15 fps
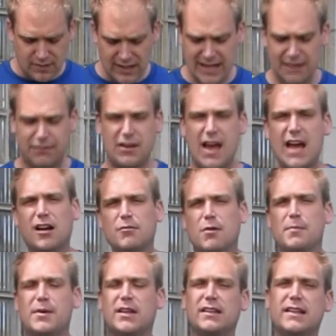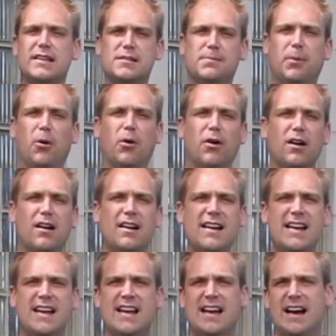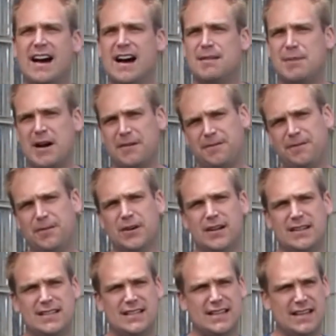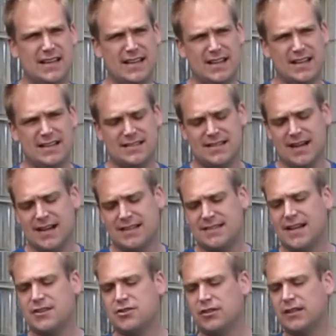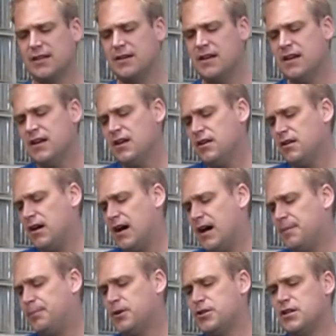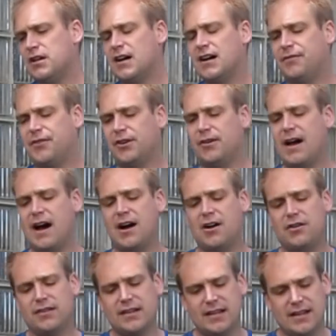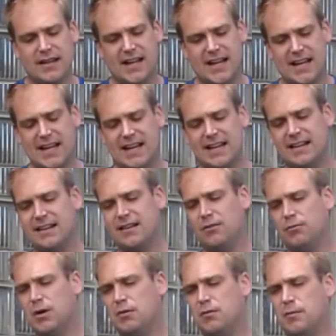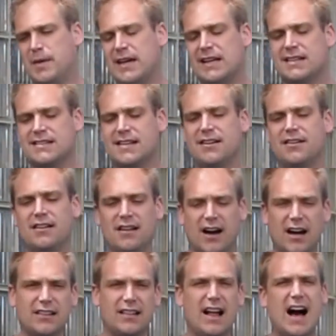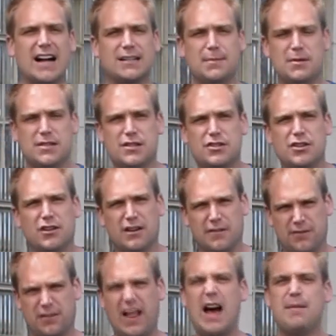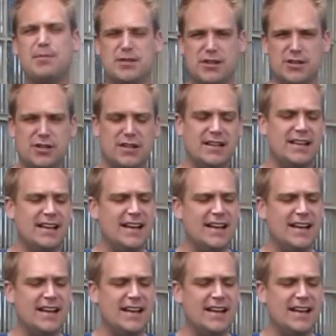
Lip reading: If the ankle mobility is poor, my foot is essentially pushing off the ground in what would be considered an unlocked position or a flat position,